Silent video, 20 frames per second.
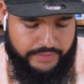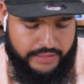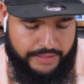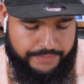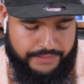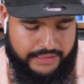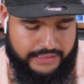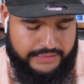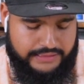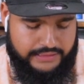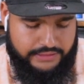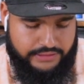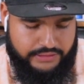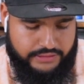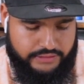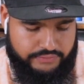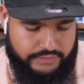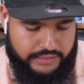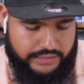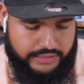I mean, this is
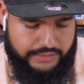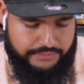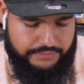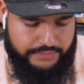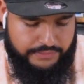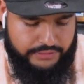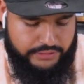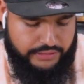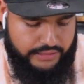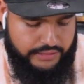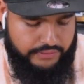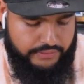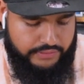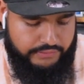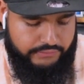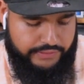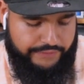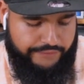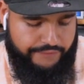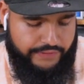just really, I'm gonna try to do it
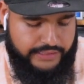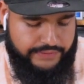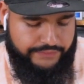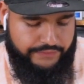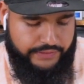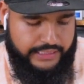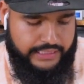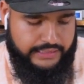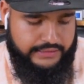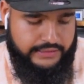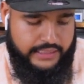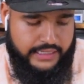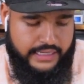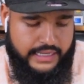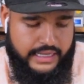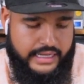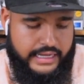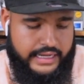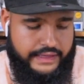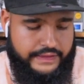really fast for you guys.
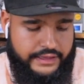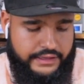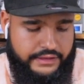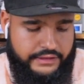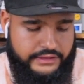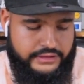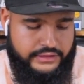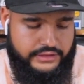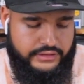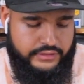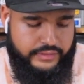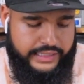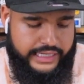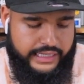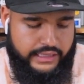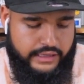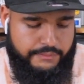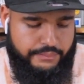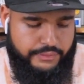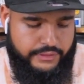And then you just do
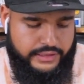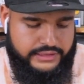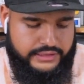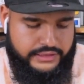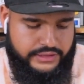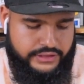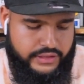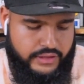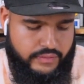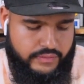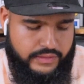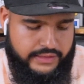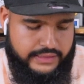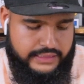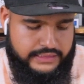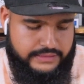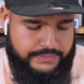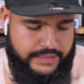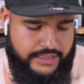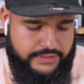anchor points because you don't want
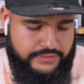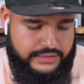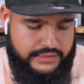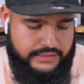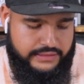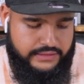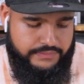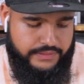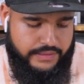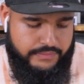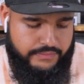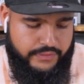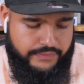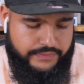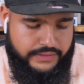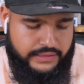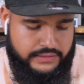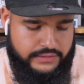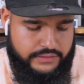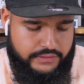this mountain to be
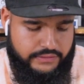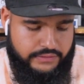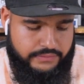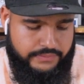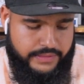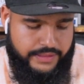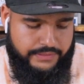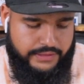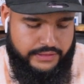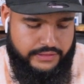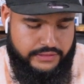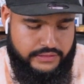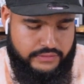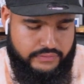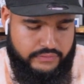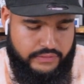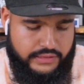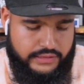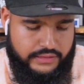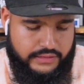moving. So maybe you
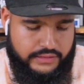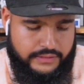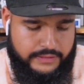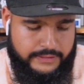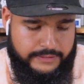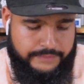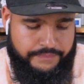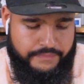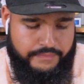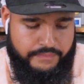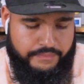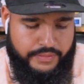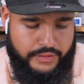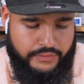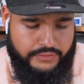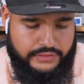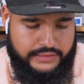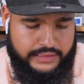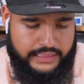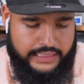just wanna
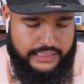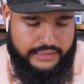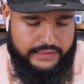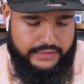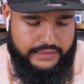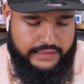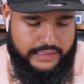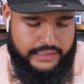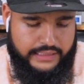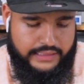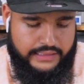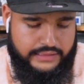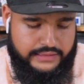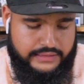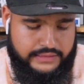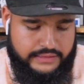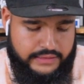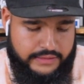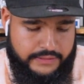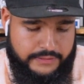post it like
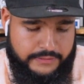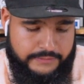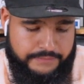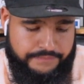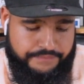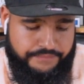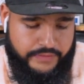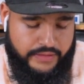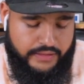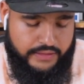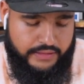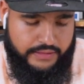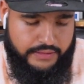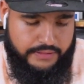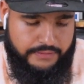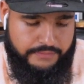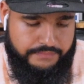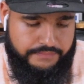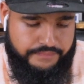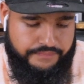this.
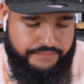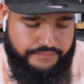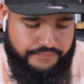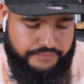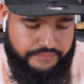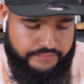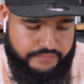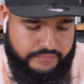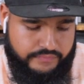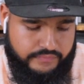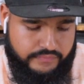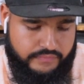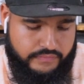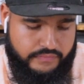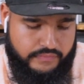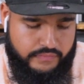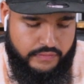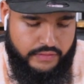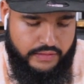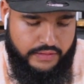
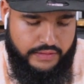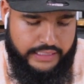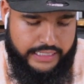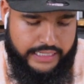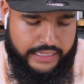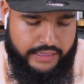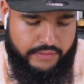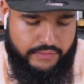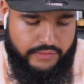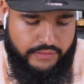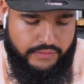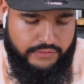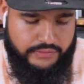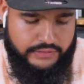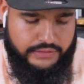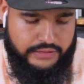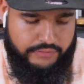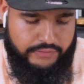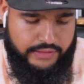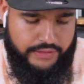The
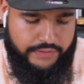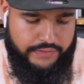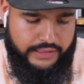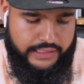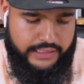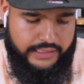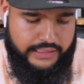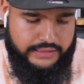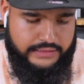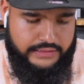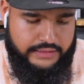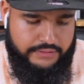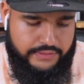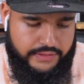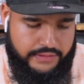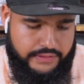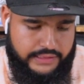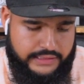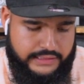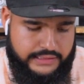arrows around this
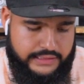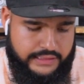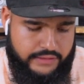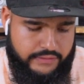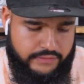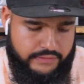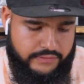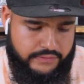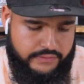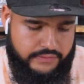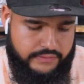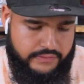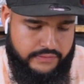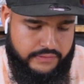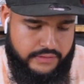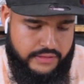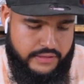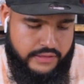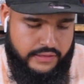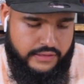little
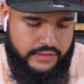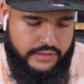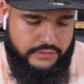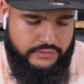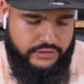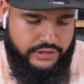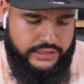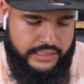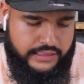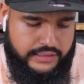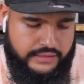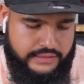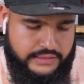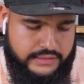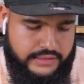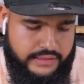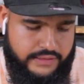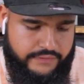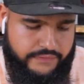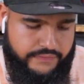Coachella
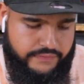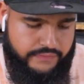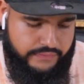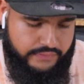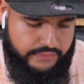stuff.